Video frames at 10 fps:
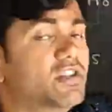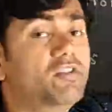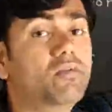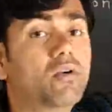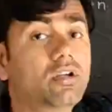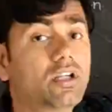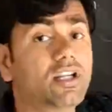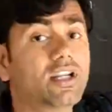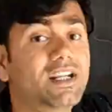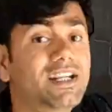We just
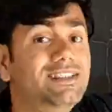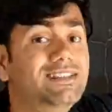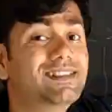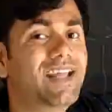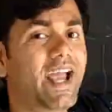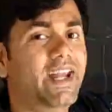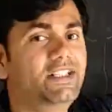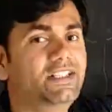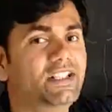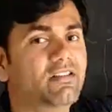want its
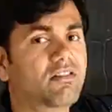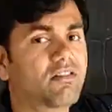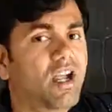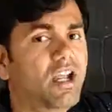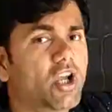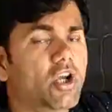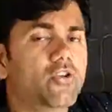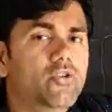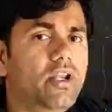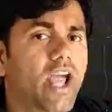direction, right?
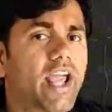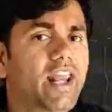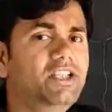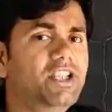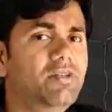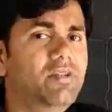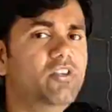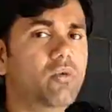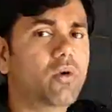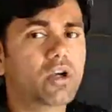So direction
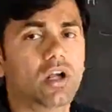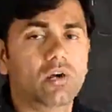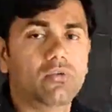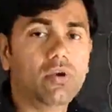means what?